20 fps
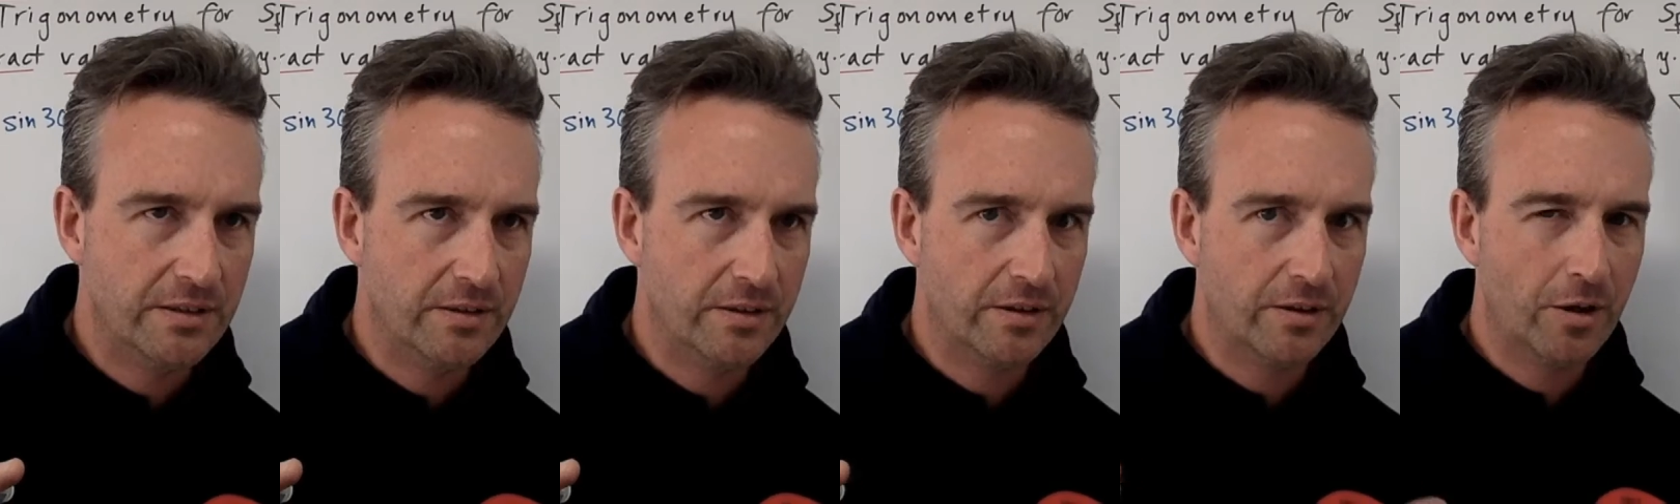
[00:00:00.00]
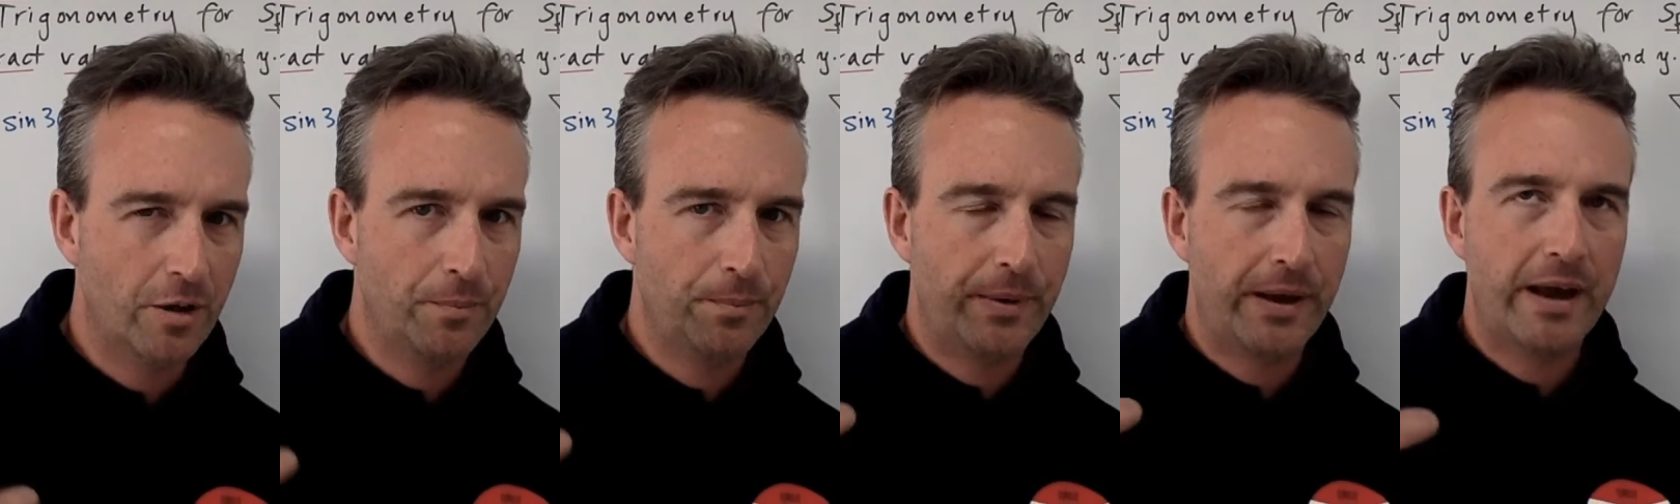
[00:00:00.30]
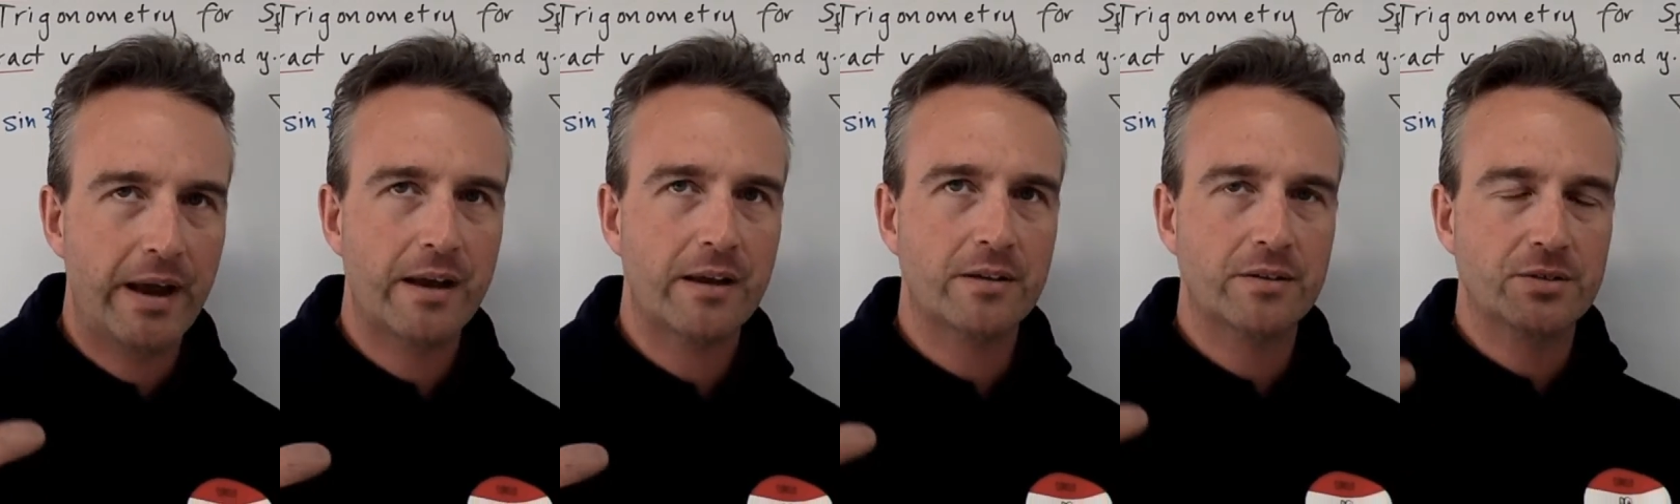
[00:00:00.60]
You've got to go
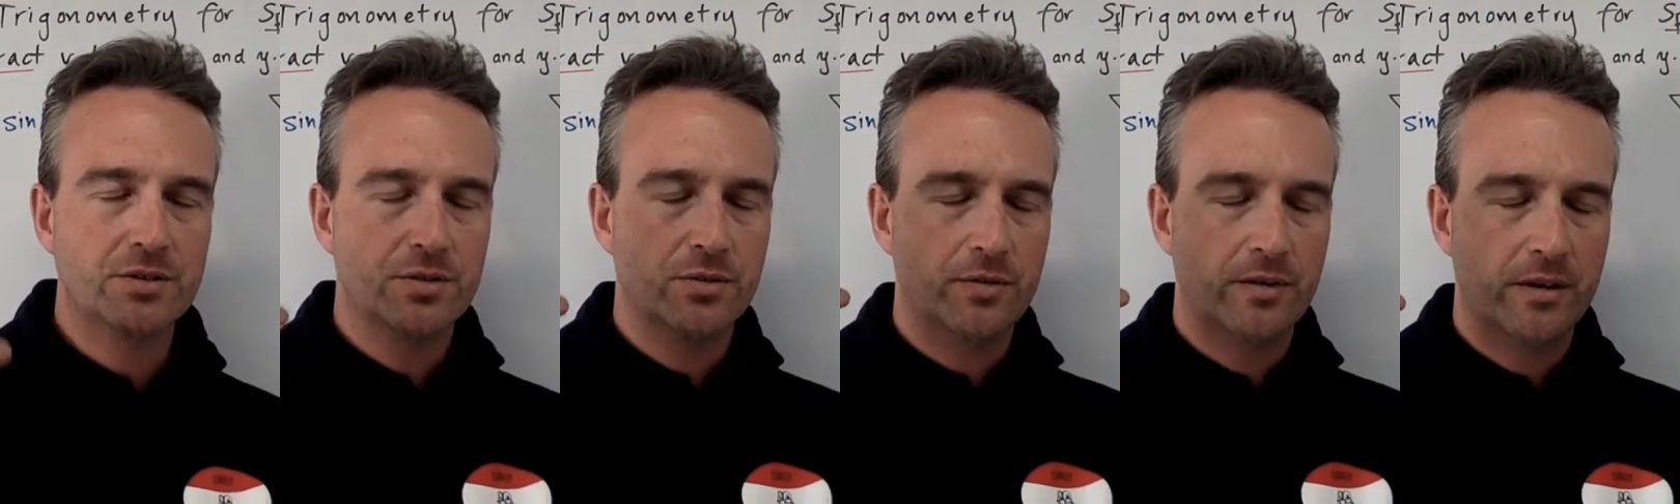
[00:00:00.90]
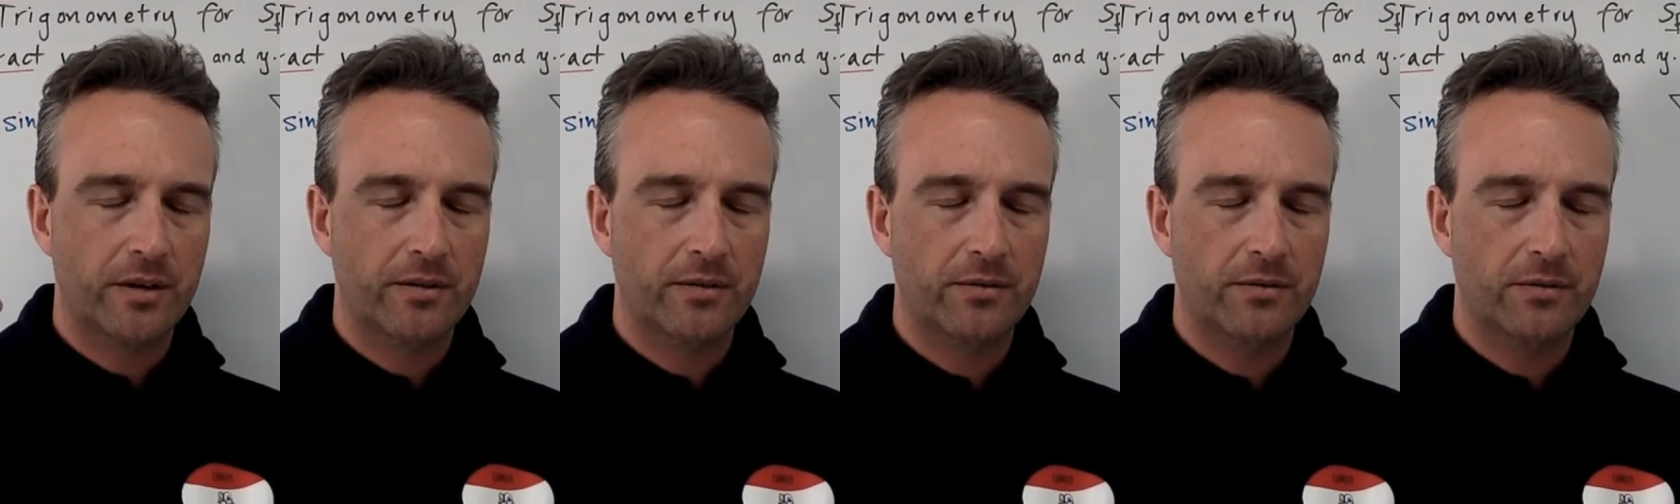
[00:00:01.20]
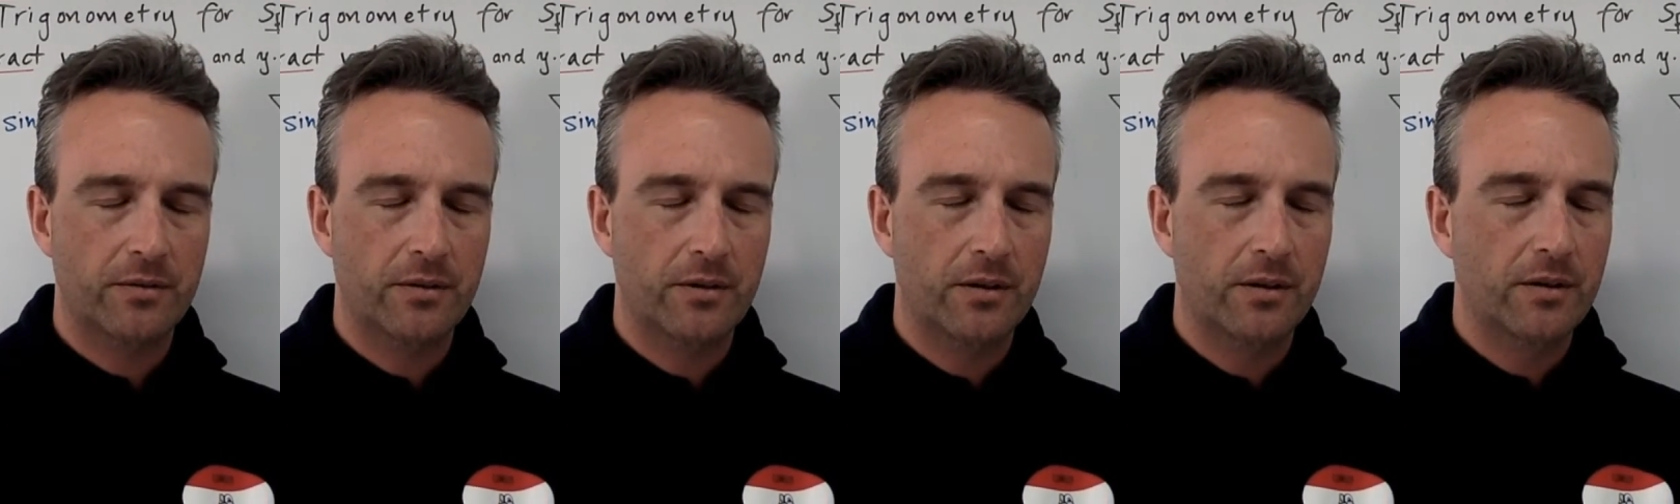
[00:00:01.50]
back and try and
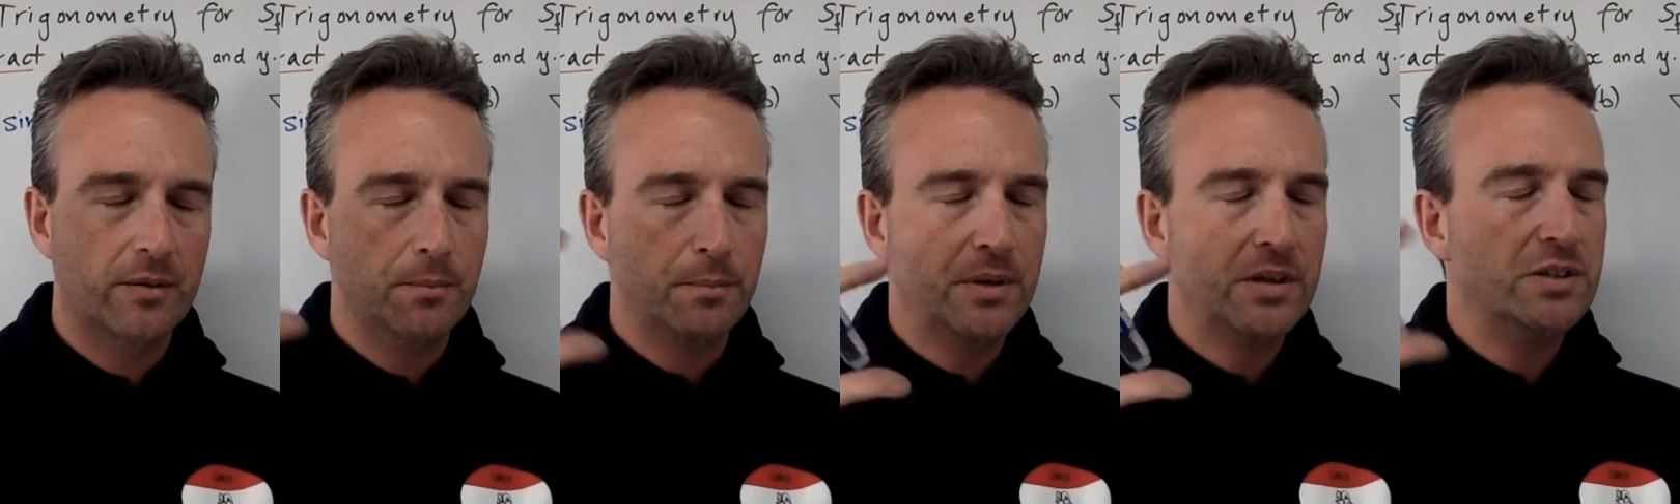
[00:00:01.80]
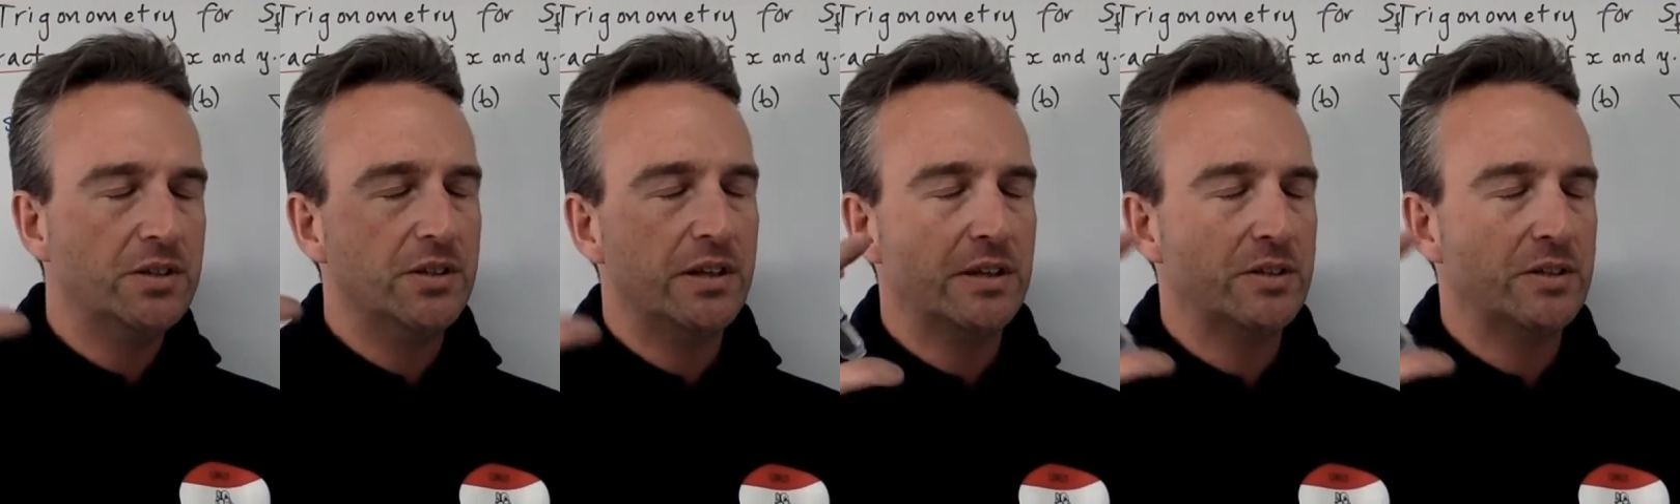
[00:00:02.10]
picture